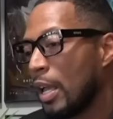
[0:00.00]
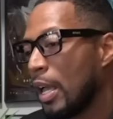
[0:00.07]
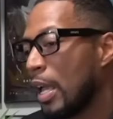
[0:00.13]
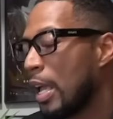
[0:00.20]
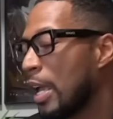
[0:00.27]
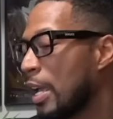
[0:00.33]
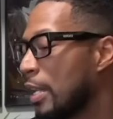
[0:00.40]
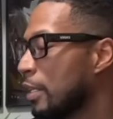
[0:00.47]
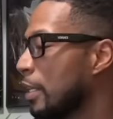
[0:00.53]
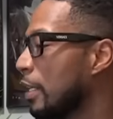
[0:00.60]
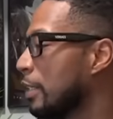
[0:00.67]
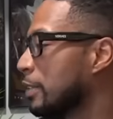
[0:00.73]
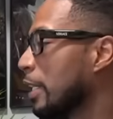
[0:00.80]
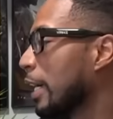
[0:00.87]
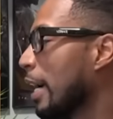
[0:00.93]
and
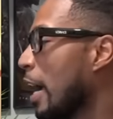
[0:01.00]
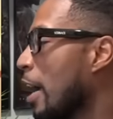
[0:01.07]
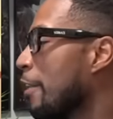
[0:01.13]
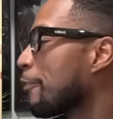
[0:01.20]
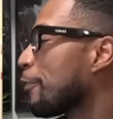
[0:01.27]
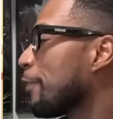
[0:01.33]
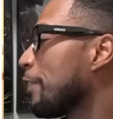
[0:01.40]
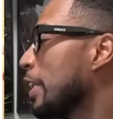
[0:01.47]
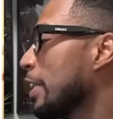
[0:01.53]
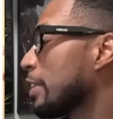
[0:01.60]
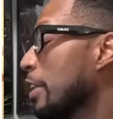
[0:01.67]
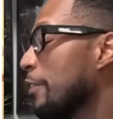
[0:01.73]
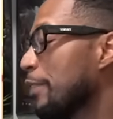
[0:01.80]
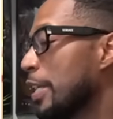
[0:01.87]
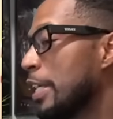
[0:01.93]
it's a conflict
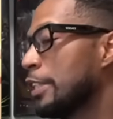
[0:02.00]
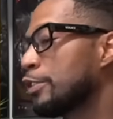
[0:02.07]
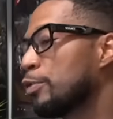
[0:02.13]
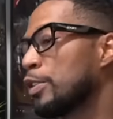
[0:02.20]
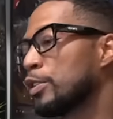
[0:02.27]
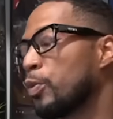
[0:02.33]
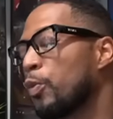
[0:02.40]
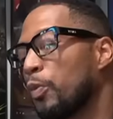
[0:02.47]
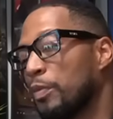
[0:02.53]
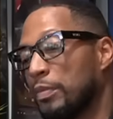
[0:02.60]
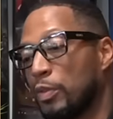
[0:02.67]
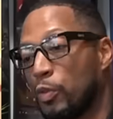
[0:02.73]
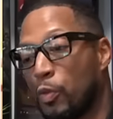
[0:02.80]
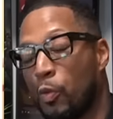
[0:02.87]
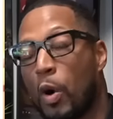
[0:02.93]
of interest
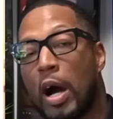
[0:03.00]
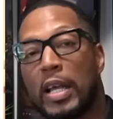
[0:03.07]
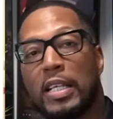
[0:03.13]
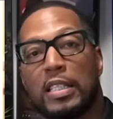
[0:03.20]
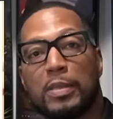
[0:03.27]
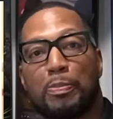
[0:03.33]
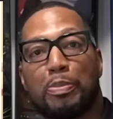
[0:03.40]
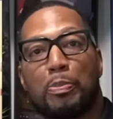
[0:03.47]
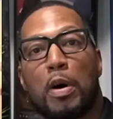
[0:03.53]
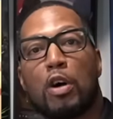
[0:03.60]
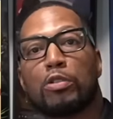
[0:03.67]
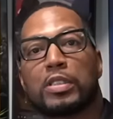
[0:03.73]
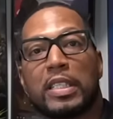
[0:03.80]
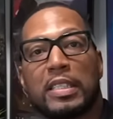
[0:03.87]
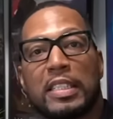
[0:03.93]
why he's
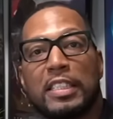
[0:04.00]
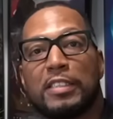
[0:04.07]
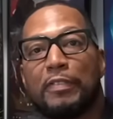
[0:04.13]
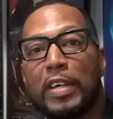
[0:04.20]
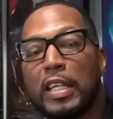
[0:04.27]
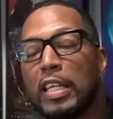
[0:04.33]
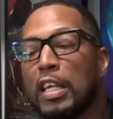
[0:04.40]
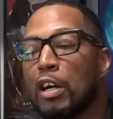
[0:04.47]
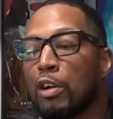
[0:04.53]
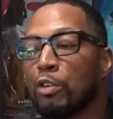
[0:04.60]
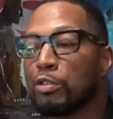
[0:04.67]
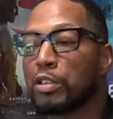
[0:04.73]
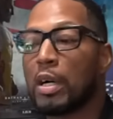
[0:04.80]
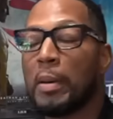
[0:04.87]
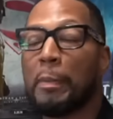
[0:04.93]
posting these
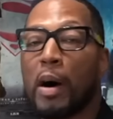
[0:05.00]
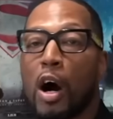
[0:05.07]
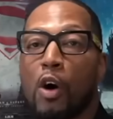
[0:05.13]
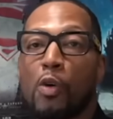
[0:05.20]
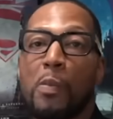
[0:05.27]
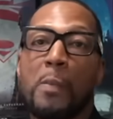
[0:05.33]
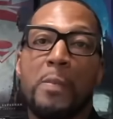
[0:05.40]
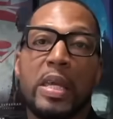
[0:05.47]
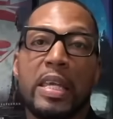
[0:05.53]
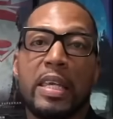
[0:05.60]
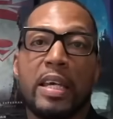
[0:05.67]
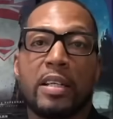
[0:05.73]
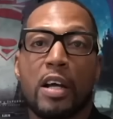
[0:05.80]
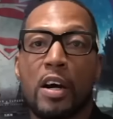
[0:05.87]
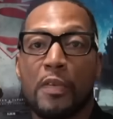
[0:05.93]
videos about me
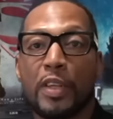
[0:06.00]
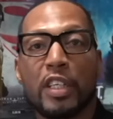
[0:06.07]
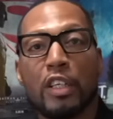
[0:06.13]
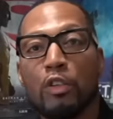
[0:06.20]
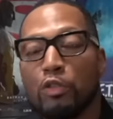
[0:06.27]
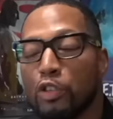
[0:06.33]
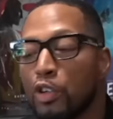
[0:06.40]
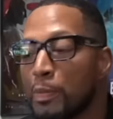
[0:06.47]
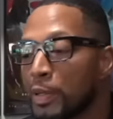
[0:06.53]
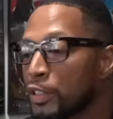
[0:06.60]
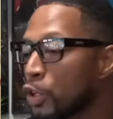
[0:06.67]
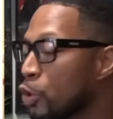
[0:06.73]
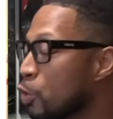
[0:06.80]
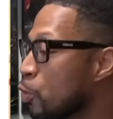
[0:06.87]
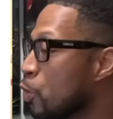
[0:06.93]
and other YouTubers
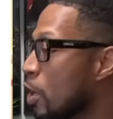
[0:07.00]
who